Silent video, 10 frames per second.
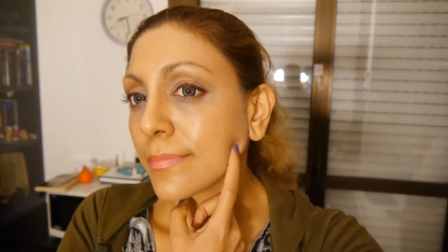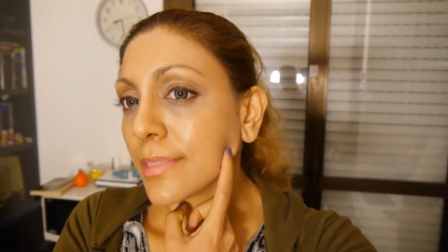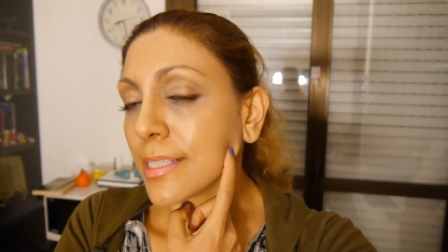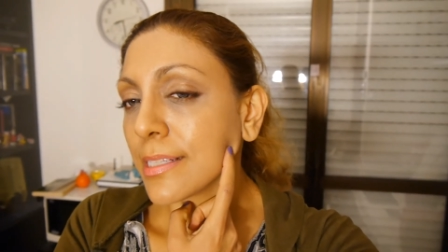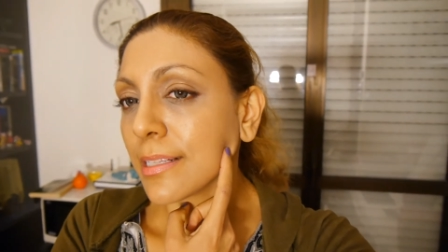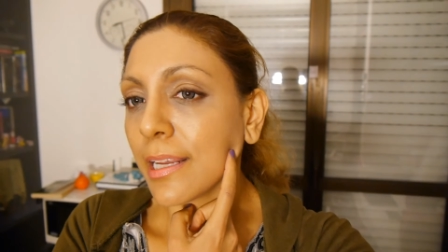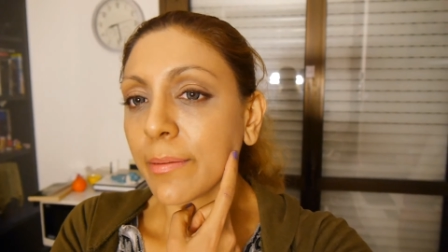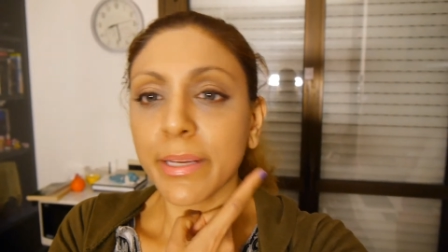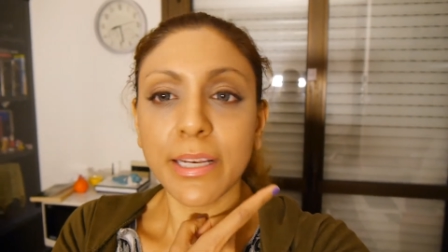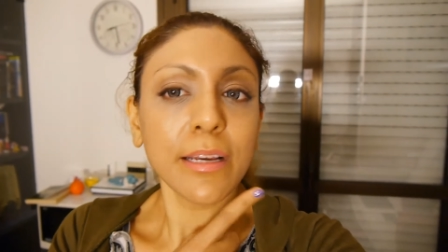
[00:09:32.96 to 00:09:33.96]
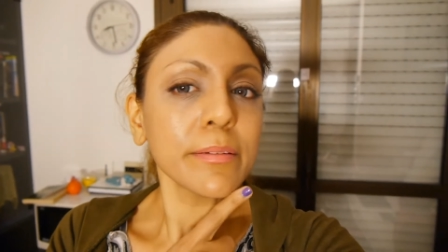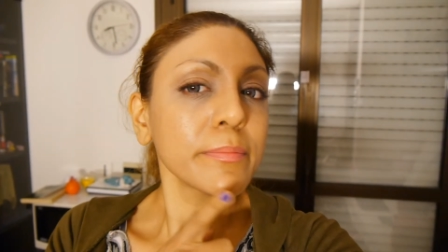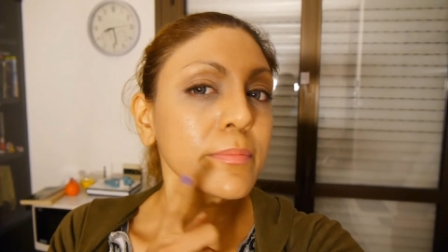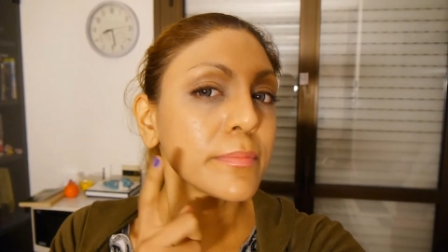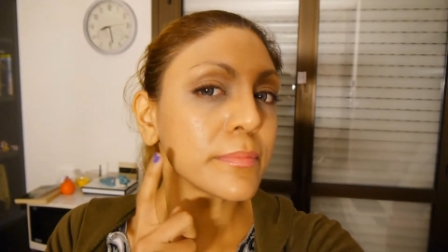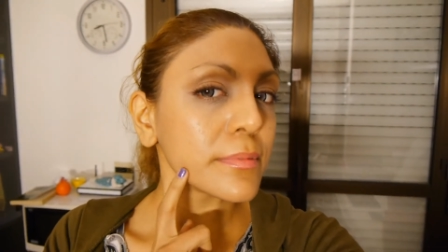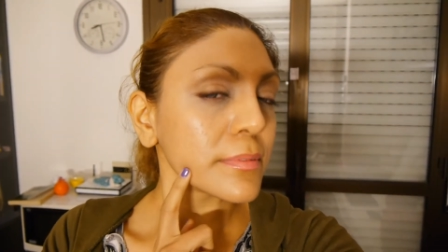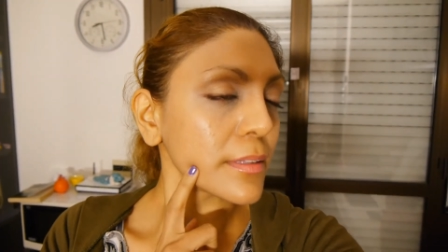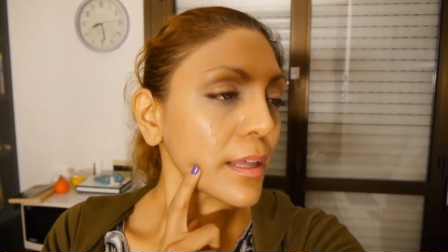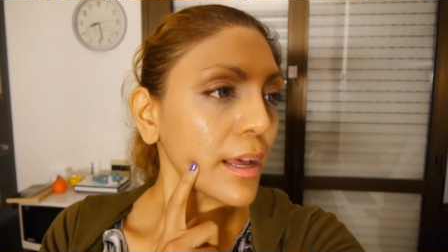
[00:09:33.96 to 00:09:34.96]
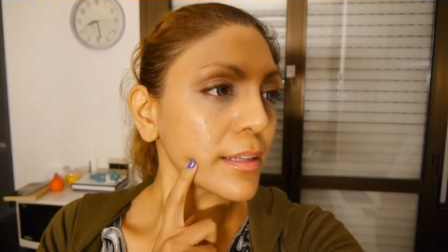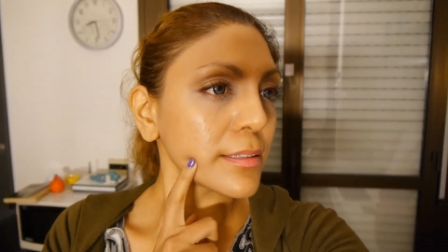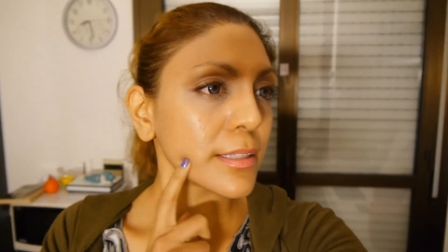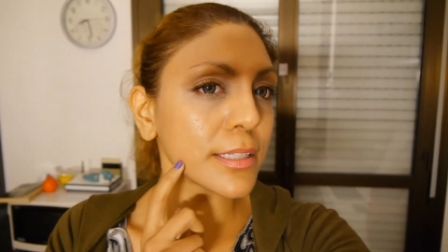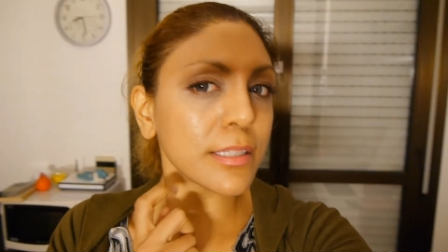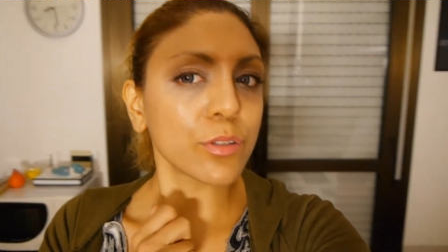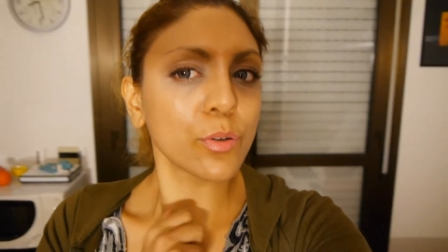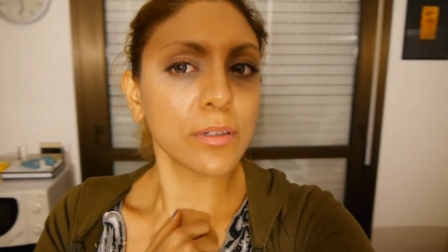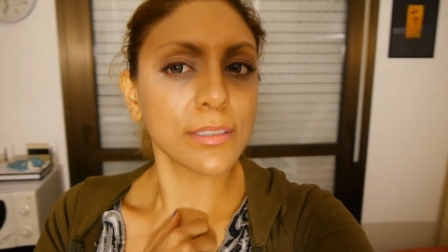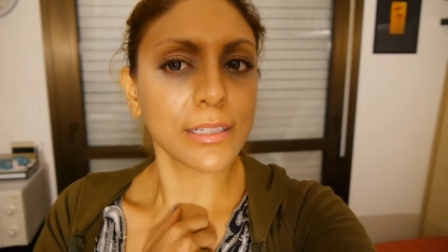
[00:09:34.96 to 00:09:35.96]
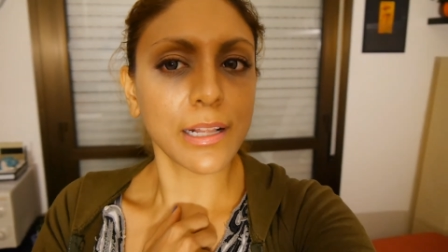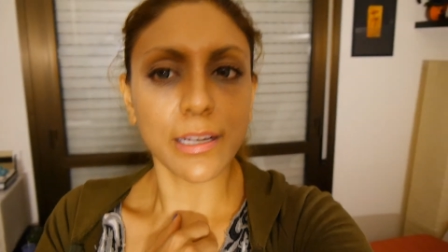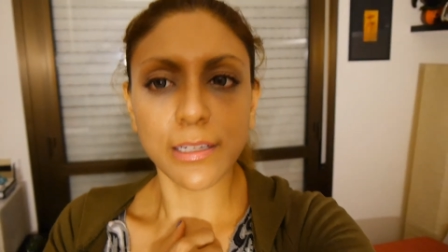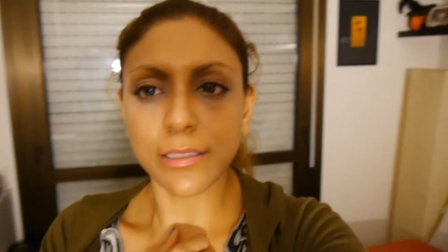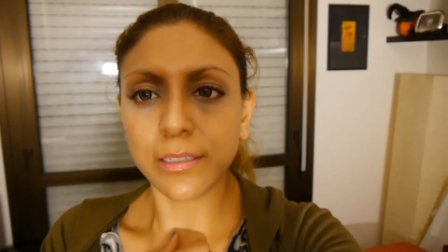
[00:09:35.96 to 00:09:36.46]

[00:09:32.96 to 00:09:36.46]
this is light medium and this is golden light.